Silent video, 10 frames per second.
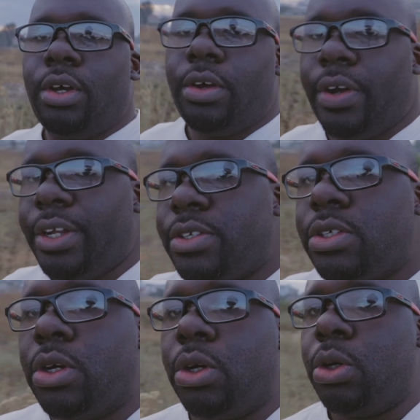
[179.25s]
right,
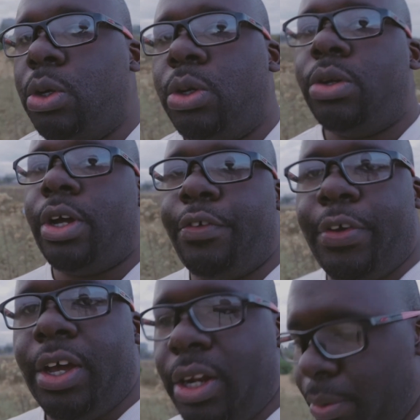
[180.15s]
so I
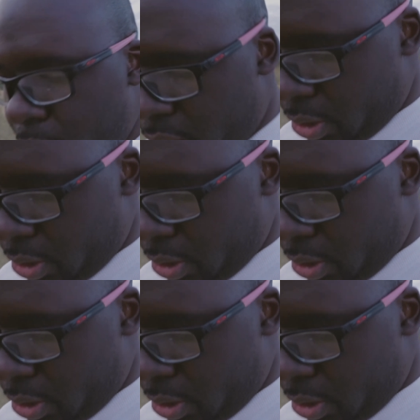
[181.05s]
figured let me